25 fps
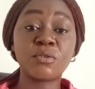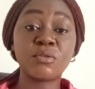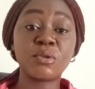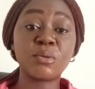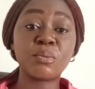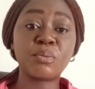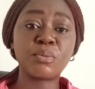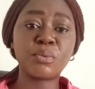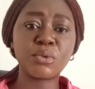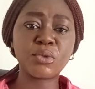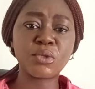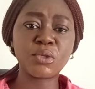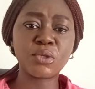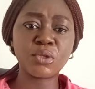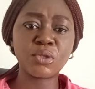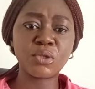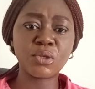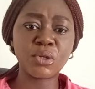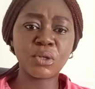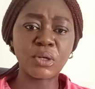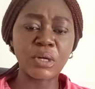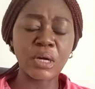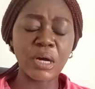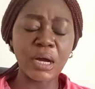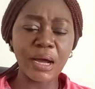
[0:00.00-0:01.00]
of the procedure
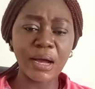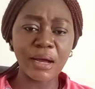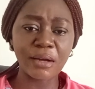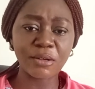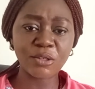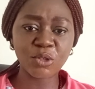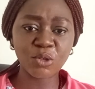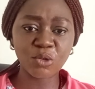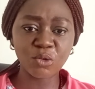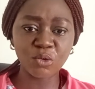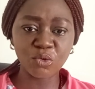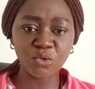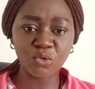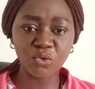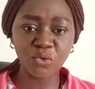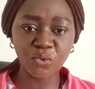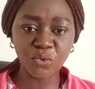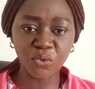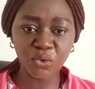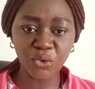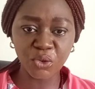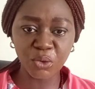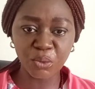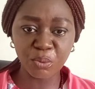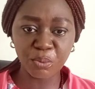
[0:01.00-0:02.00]
you are asked to do
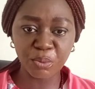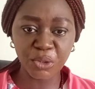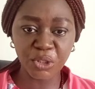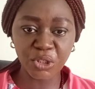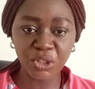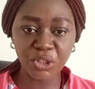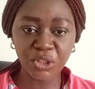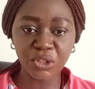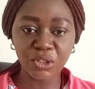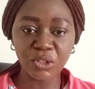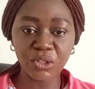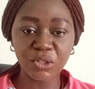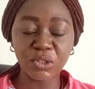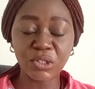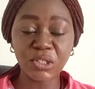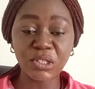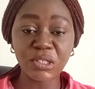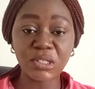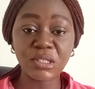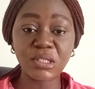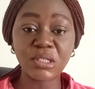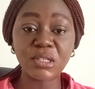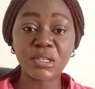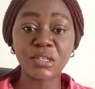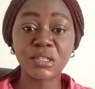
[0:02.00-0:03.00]
for the patient, these
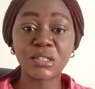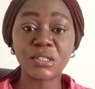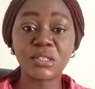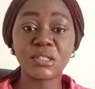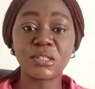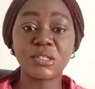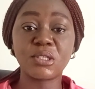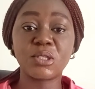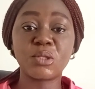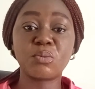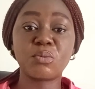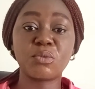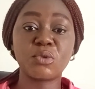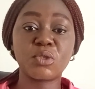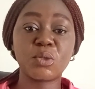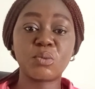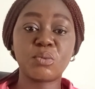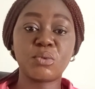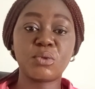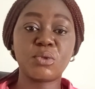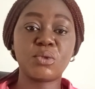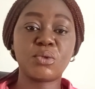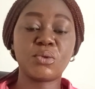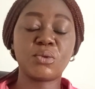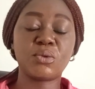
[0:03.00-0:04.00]
three things must
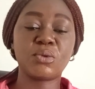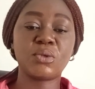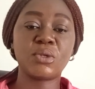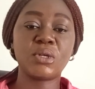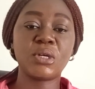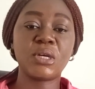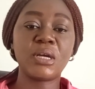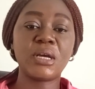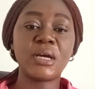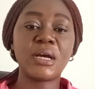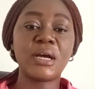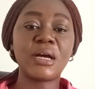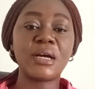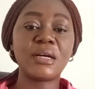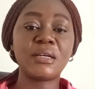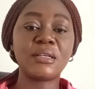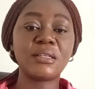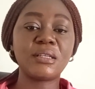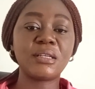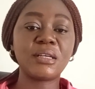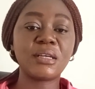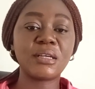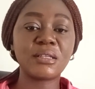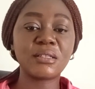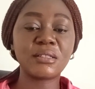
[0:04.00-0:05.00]
be done.
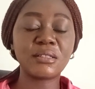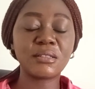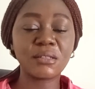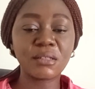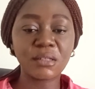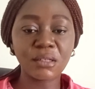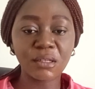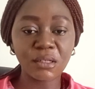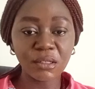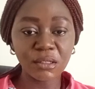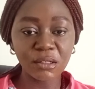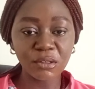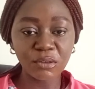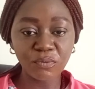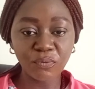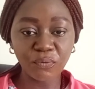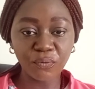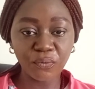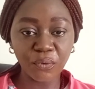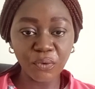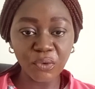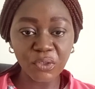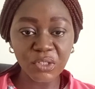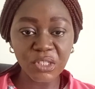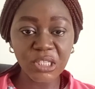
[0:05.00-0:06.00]
And then
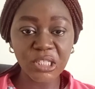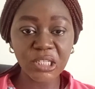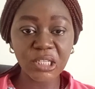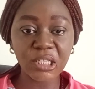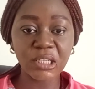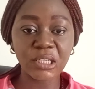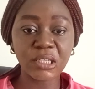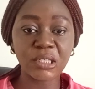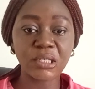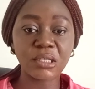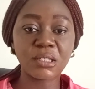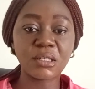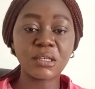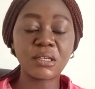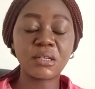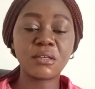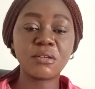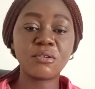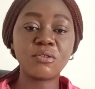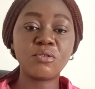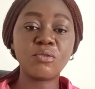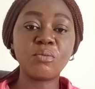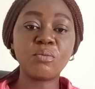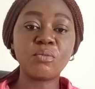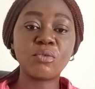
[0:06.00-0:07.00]
fourthly,
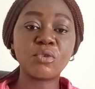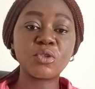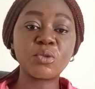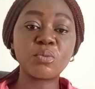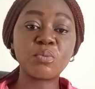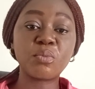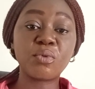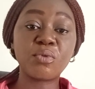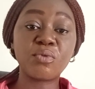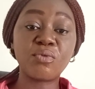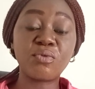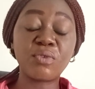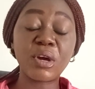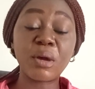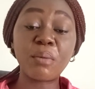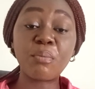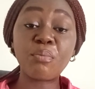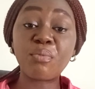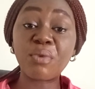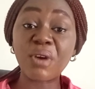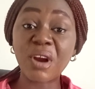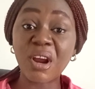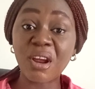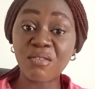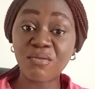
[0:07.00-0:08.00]
you must provide
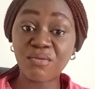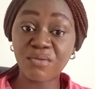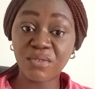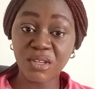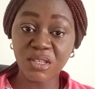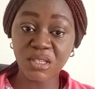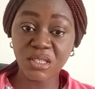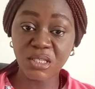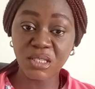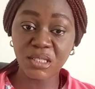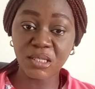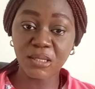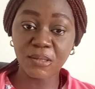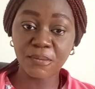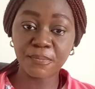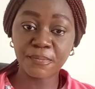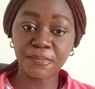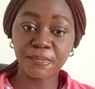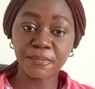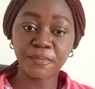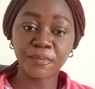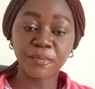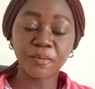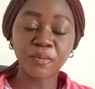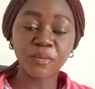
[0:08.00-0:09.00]
privacy
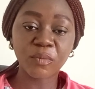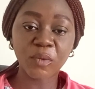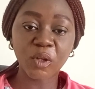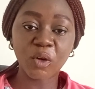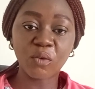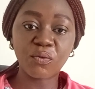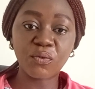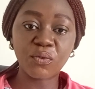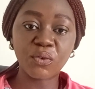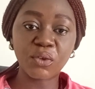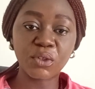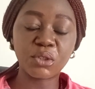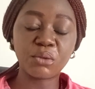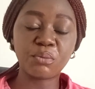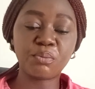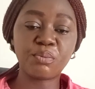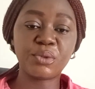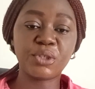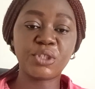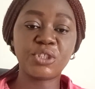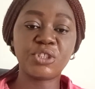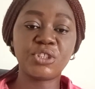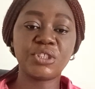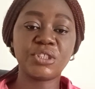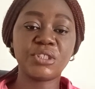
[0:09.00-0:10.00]
for the
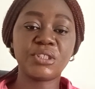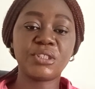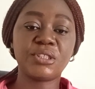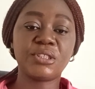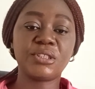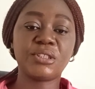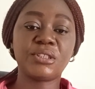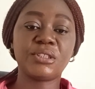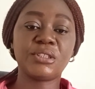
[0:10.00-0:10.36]
patient.